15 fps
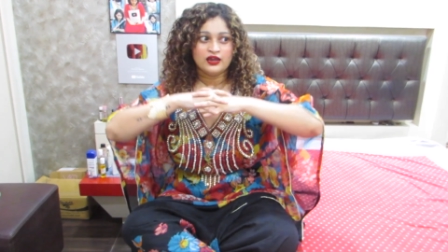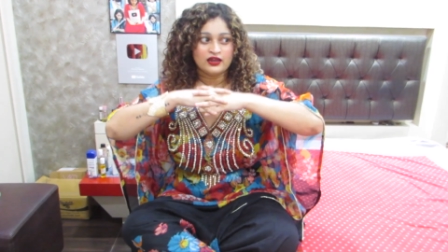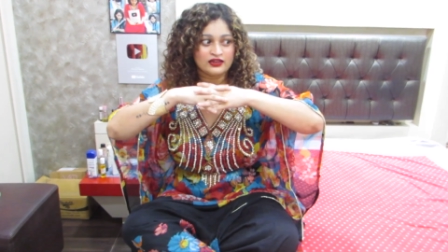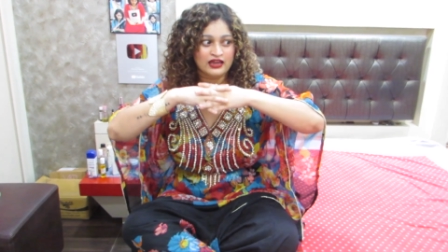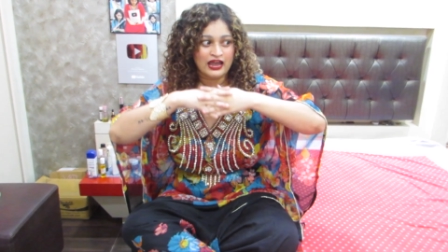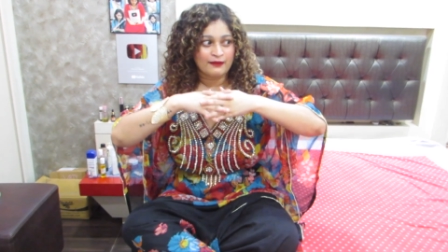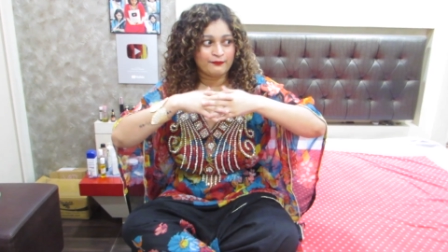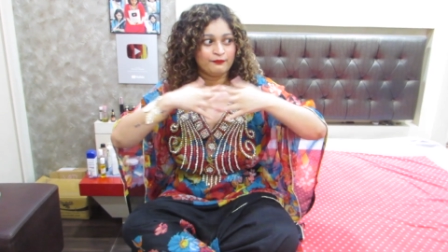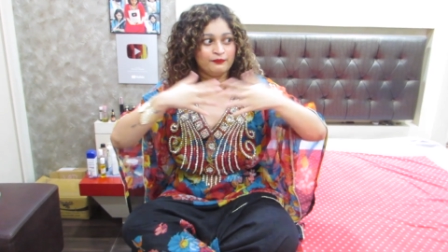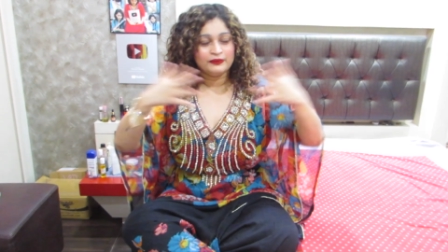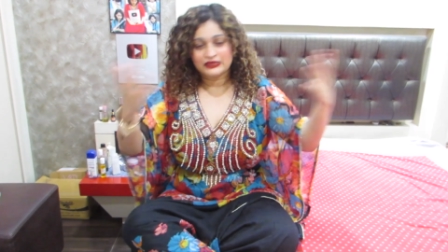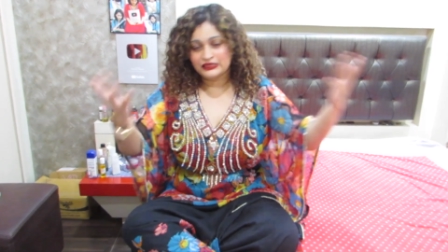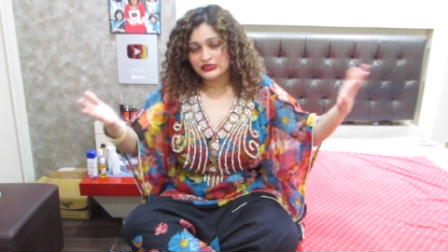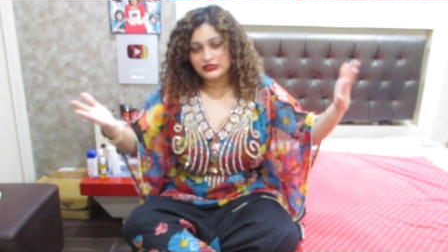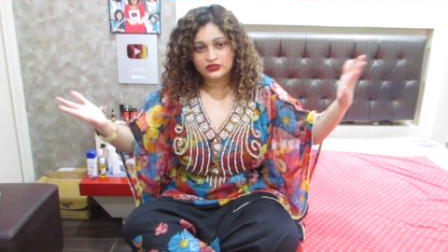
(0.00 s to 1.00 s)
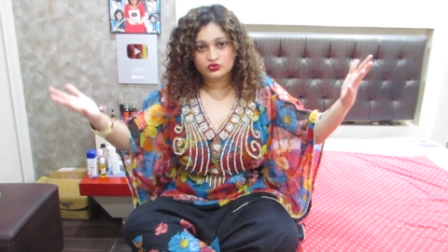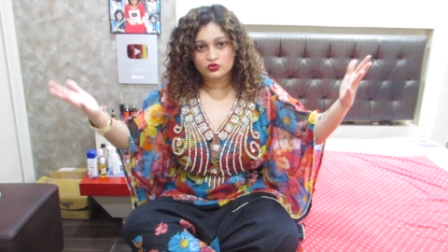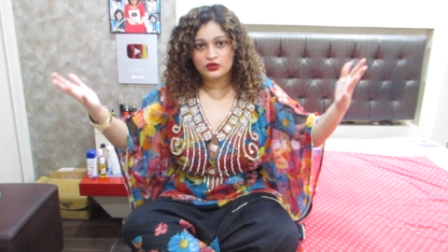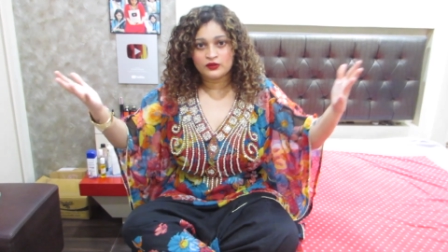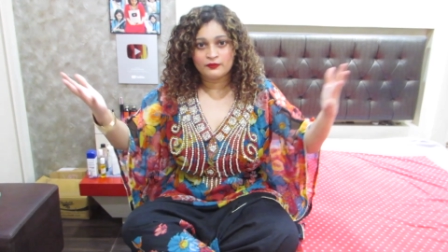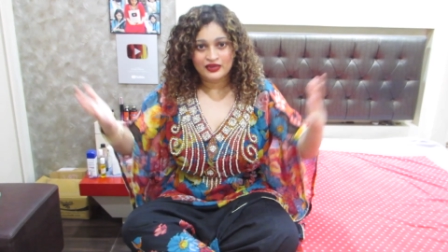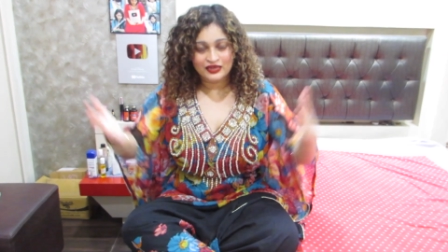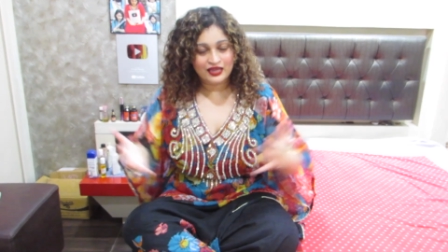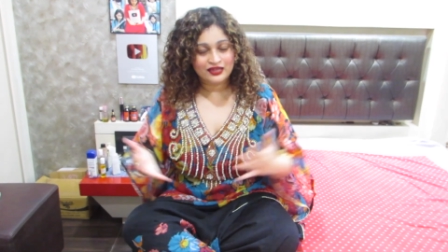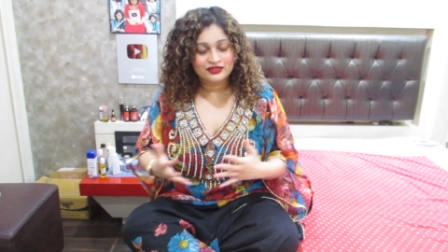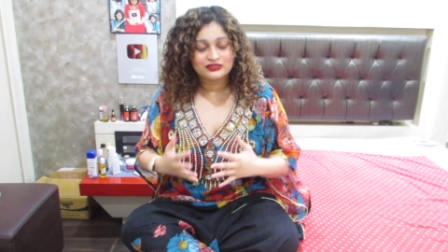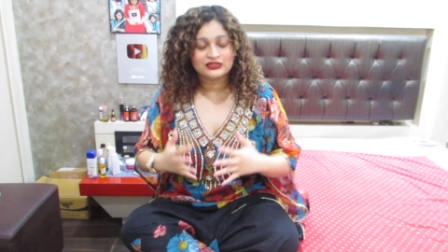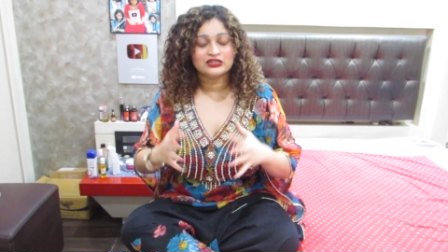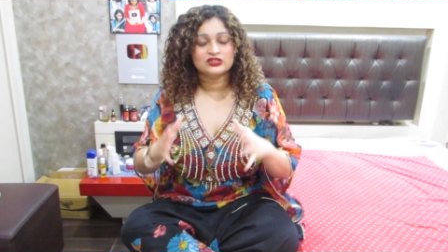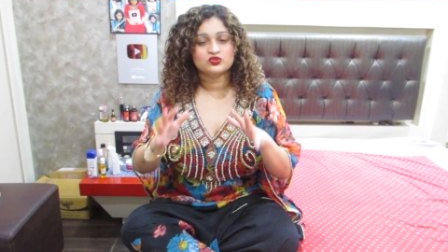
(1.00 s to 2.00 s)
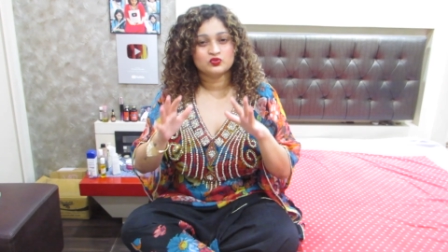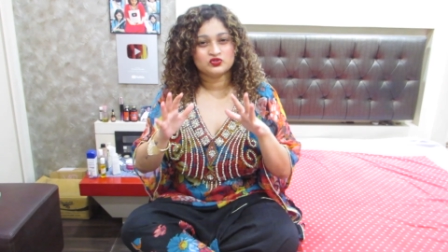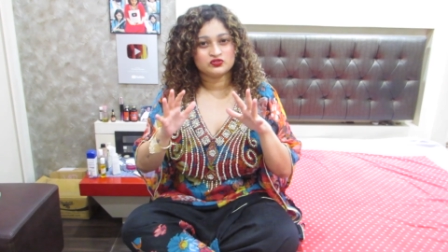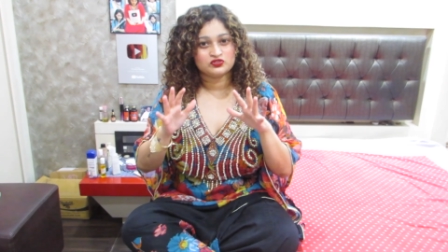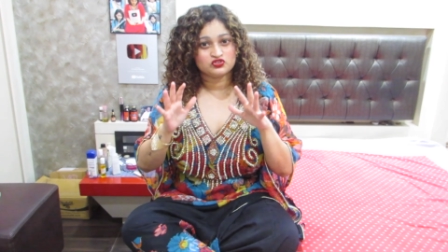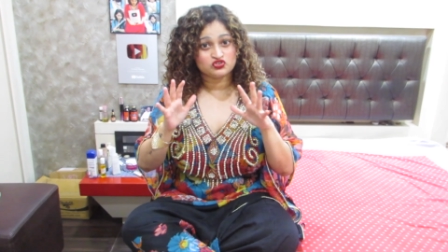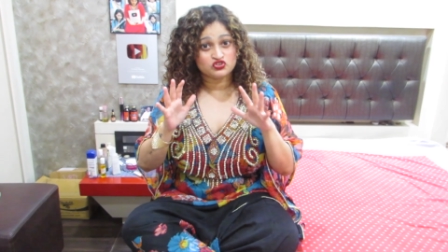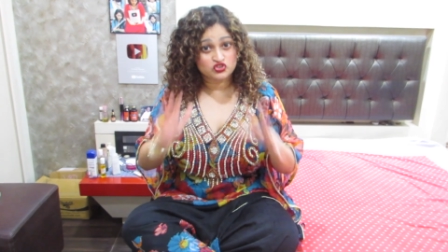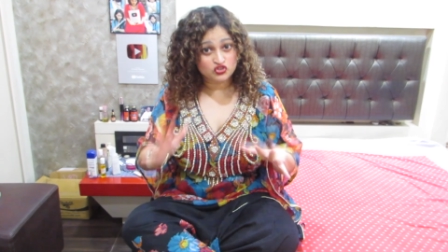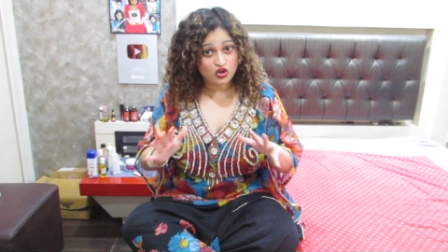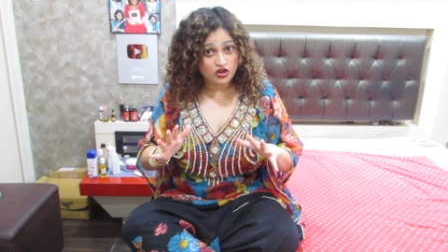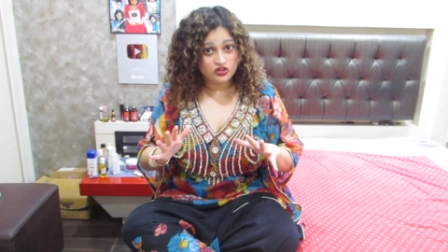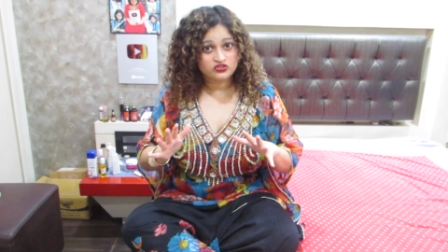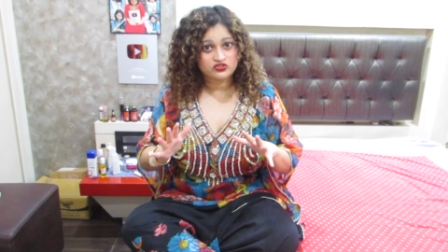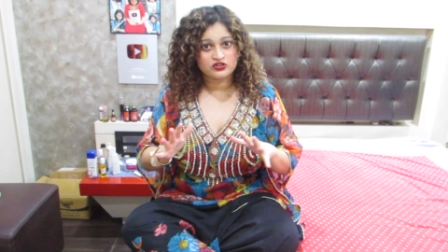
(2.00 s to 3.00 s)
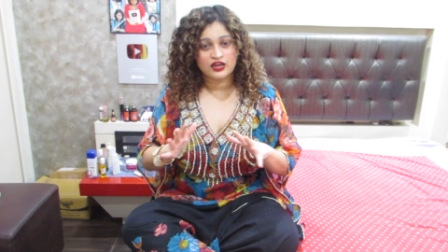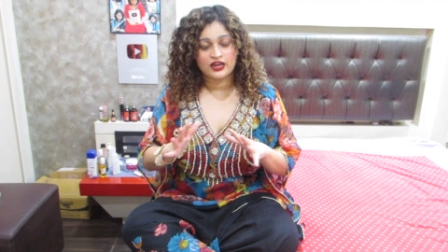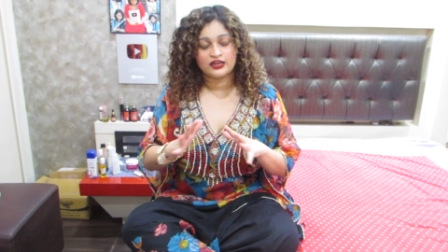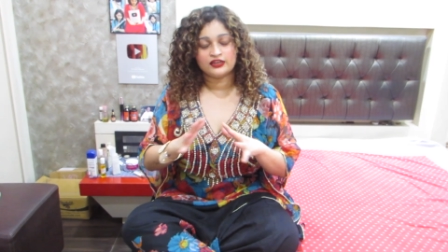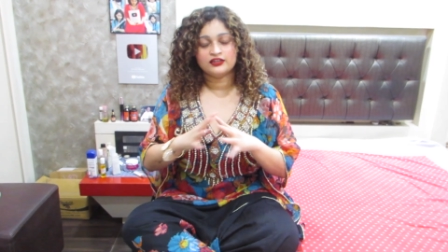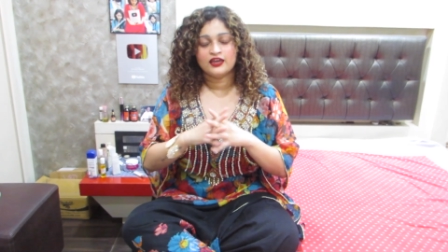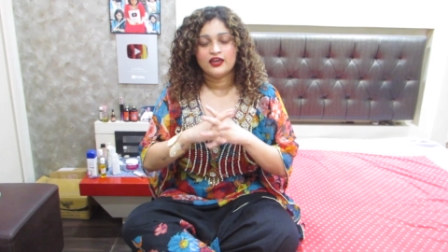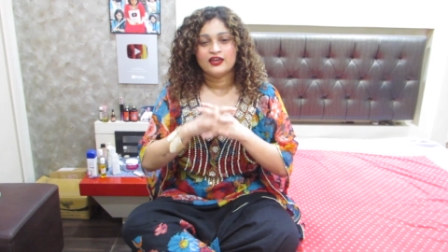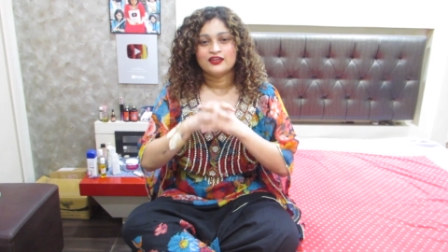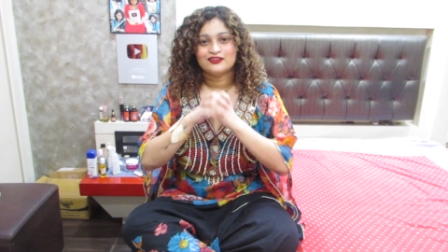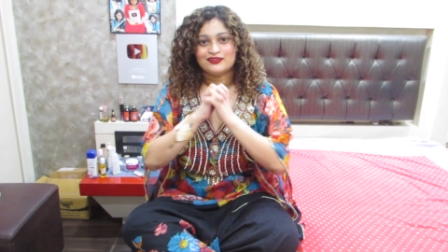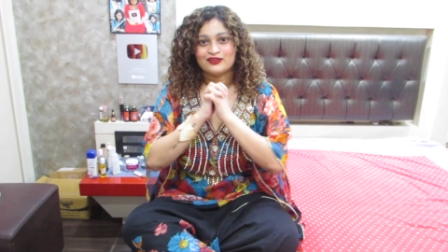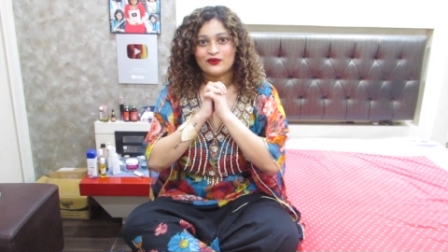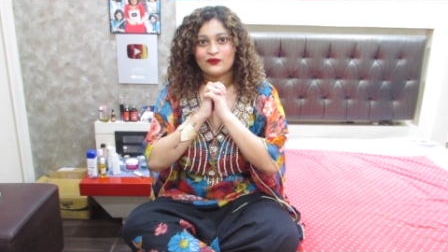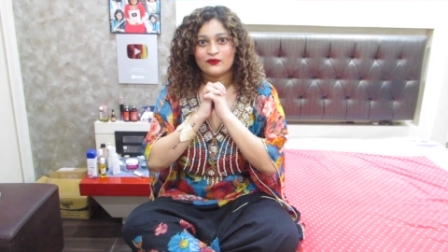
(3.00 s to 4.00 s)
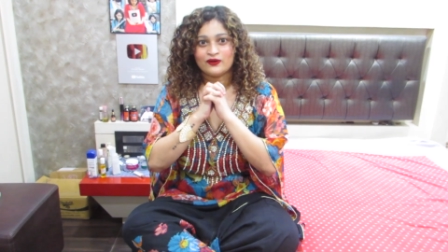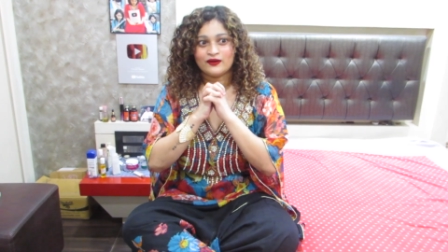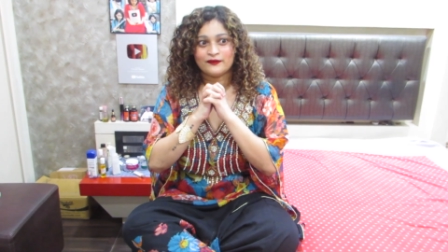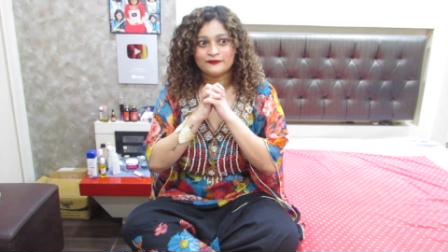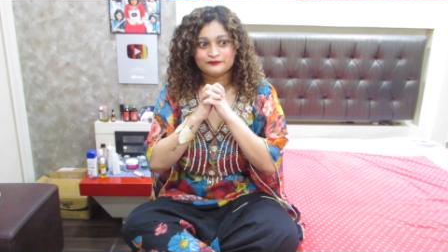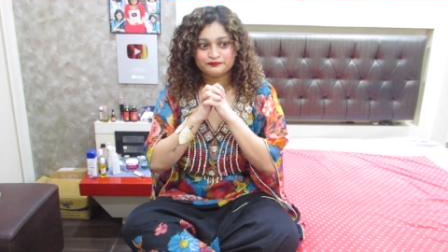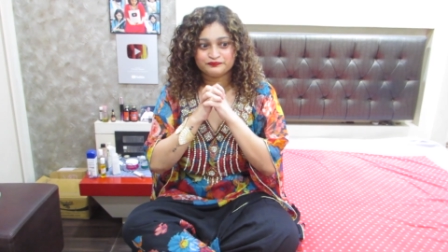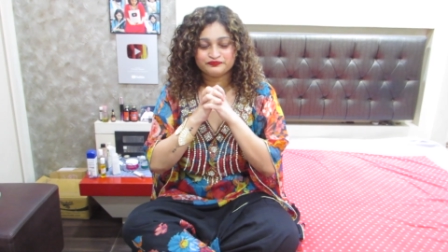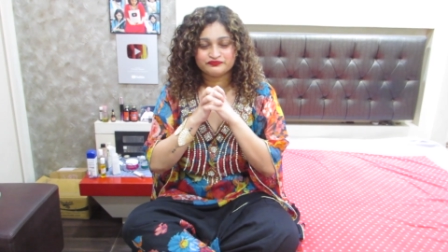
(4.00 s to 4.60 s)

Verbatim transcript: happily doing many other things which was not right so um,